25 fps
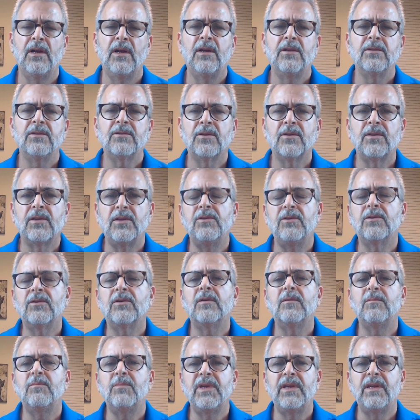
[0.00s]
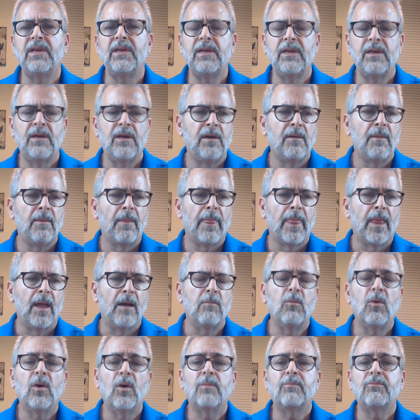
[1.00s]
so that you can be a
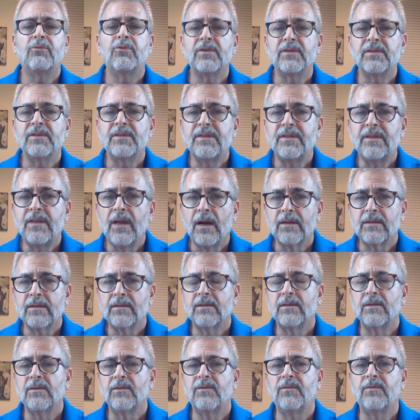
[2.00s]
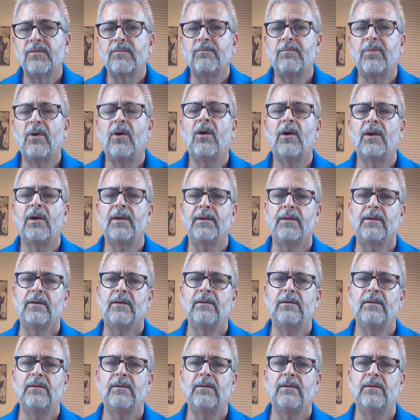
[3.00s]
more productive partner,